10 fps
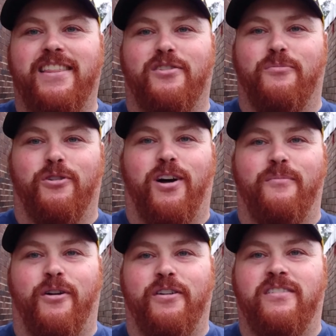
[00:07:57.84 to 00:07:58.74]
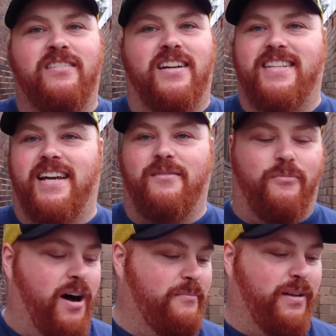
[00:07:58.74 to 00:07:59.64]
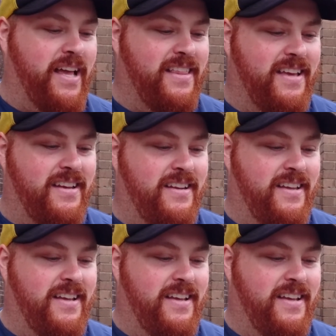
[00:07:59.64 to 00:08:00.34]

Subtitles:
the moonlight mode. I just had a mind blank then.